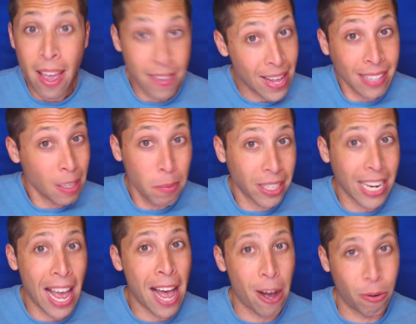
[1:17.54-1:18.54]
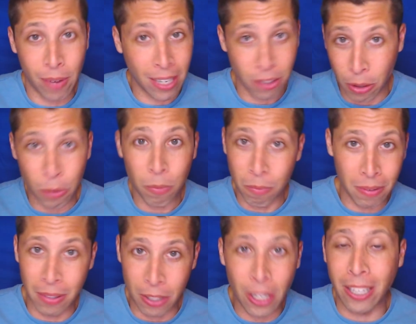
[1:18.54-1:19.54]
That seems like a how, right? So
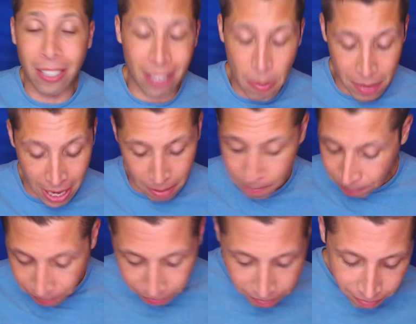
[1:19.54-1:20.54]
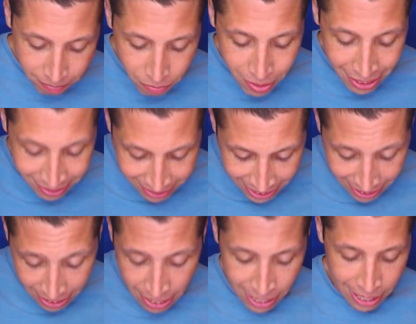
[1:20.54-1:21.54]
good, let's keep it in.
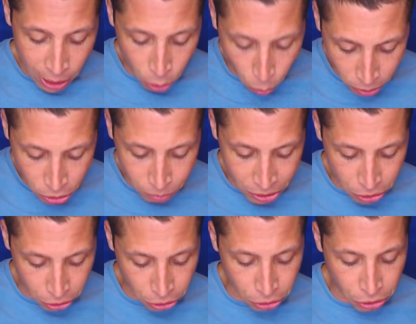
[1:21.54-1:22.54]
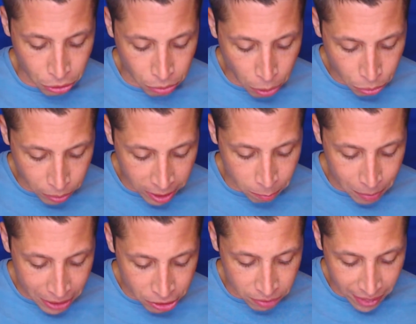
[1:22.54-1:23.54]
C, according to researchers, the growth rate of
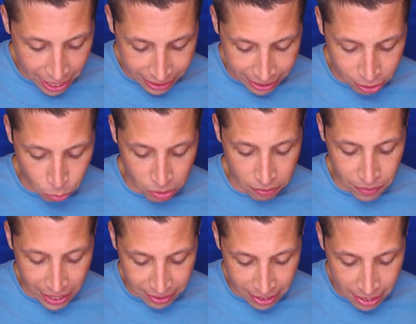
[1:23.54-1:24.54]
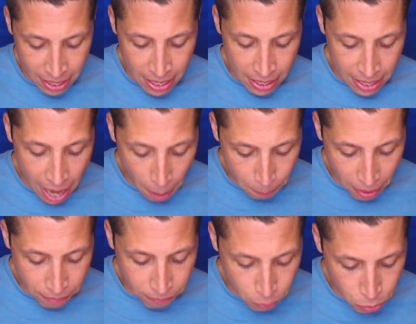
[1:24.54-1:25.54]
P. javanicus was affected not by
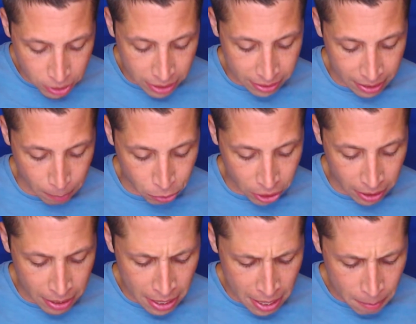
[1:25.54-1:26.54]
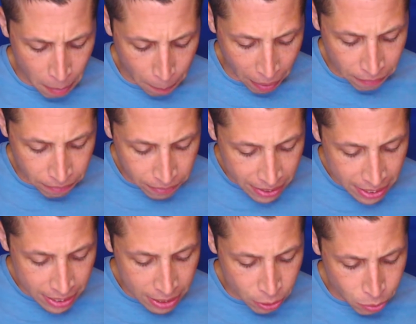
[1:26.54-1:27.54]
food consumption, but by
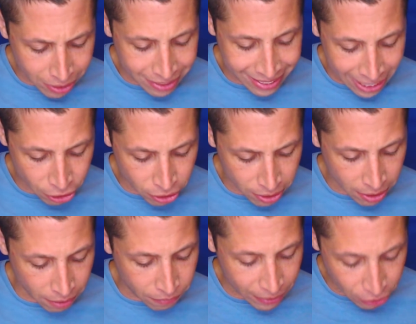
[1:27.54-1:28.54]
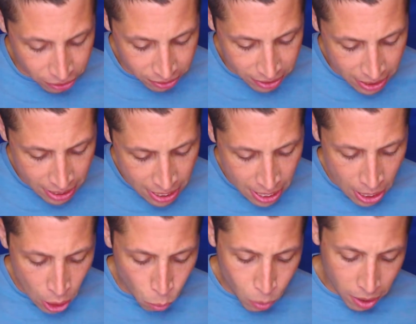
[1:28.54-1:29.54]
feed utilization efficiency?
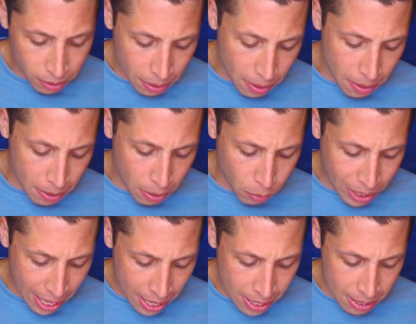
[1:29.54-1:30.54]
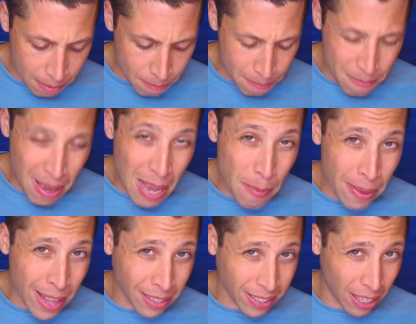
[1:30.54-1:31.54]
Well, okay, maybe
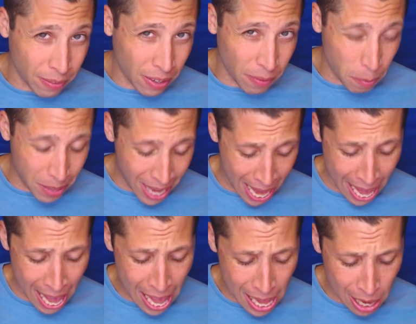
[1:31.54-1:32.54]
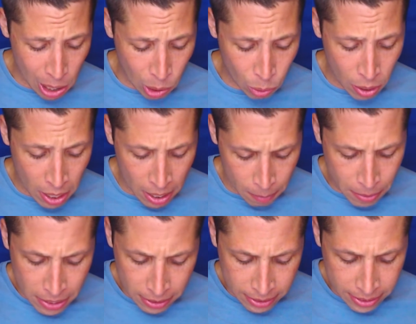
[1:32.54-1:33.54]
that's kind of giving me a how,
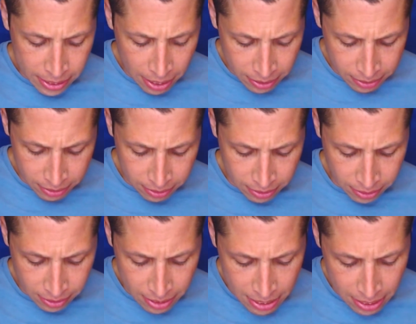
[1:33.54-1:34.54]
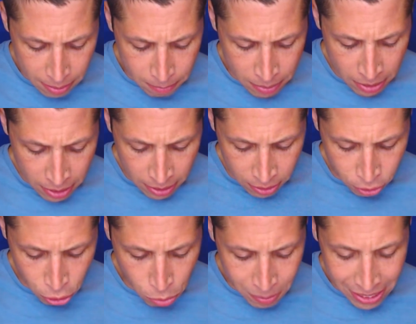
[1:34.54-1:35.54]
but it doesn't seem
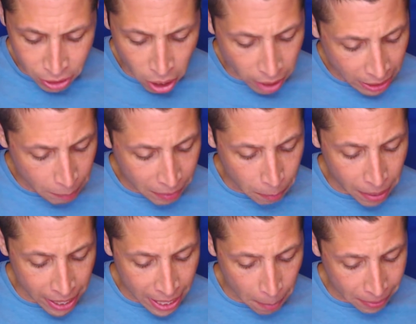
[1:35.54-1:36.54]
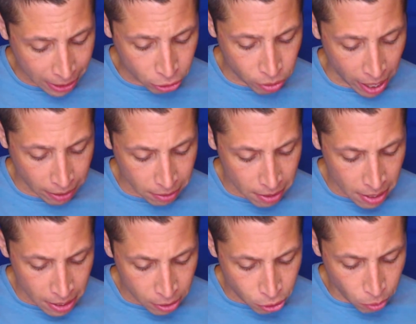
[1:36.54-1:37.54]
to be talking about the pineapple extract.
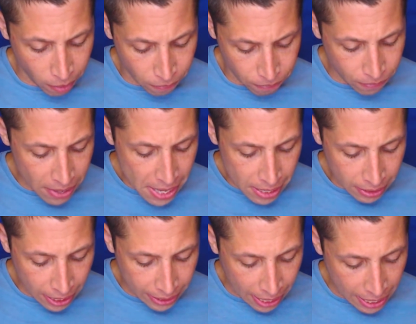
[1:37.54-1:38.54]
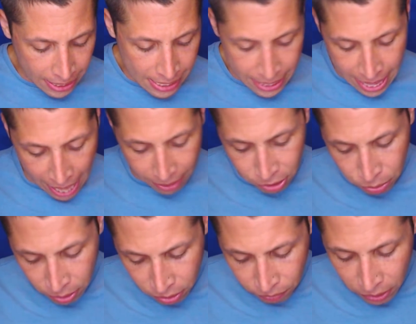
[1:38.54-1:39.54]
So I feel like I need that. So
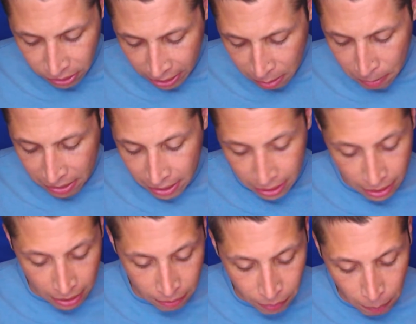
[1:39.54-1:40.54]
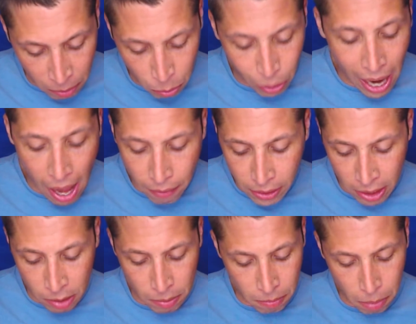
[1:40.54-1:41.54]
this feels like it's missing a, a much more
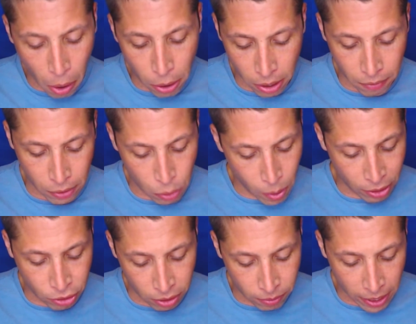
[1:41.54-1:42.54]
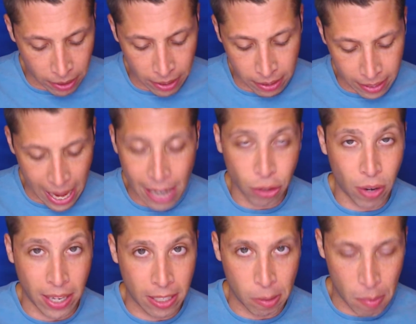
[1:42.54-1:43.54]
obvious part of the question, right? The, the
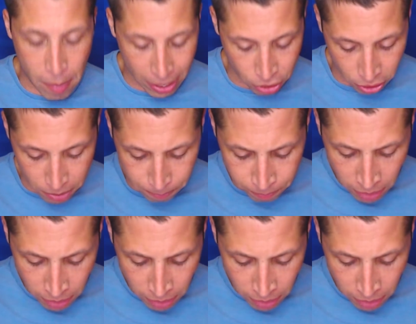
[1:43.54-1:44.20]
extract needs to be mentioned.